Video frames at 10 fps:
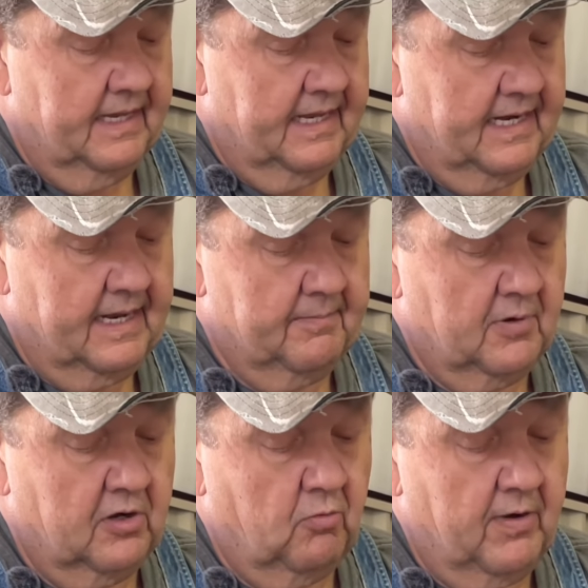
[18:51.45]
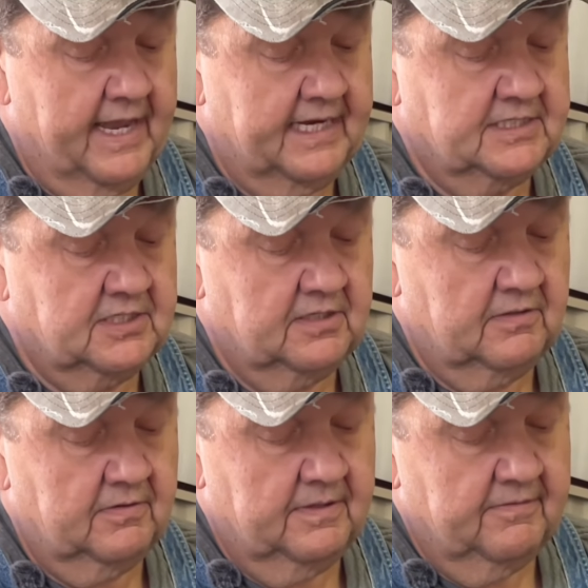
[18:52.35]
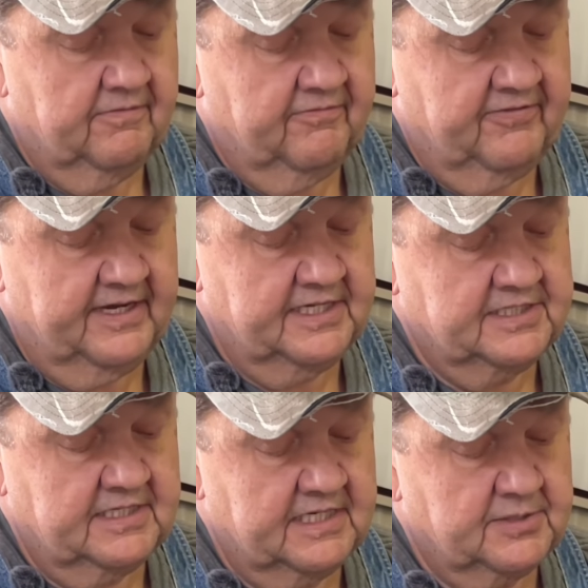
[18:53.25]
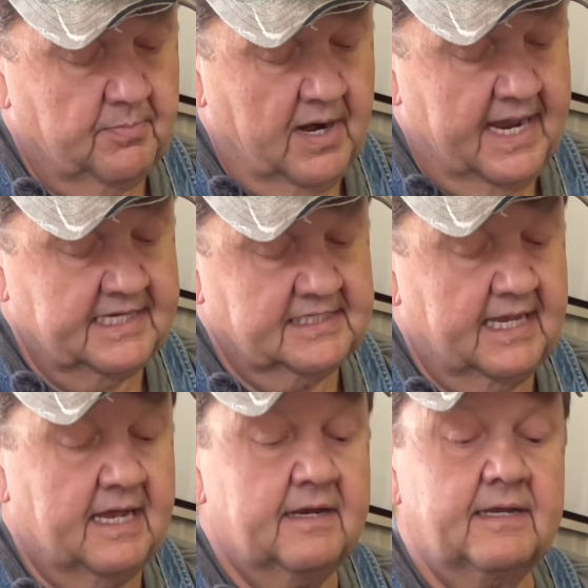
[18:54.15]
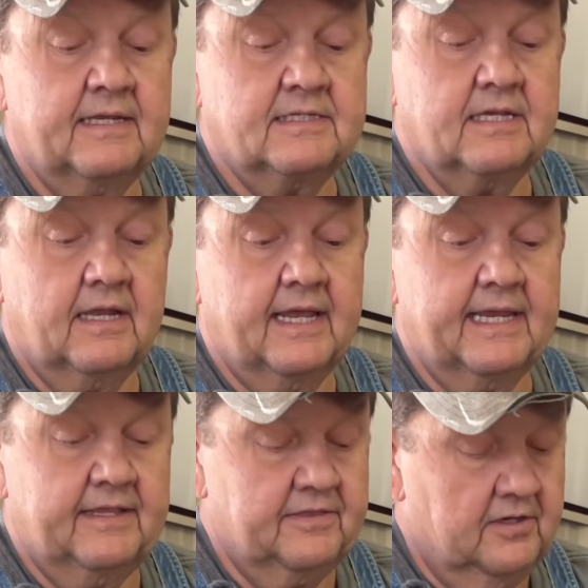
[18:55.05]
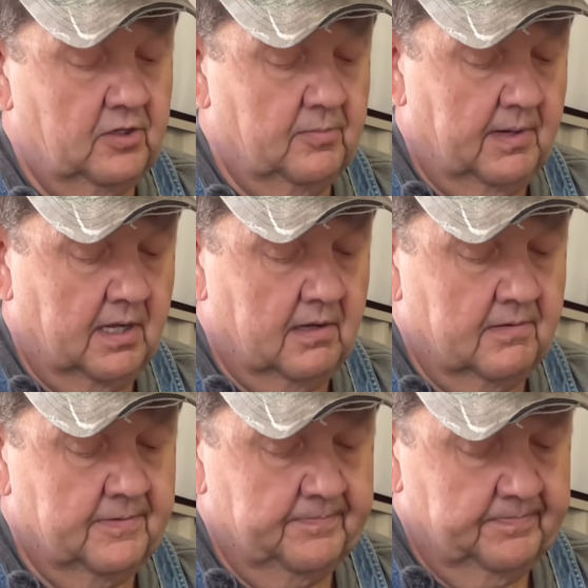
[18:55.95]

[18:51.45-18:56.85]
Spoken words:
and I'm going to wait to finish this brass out until I get the new ball.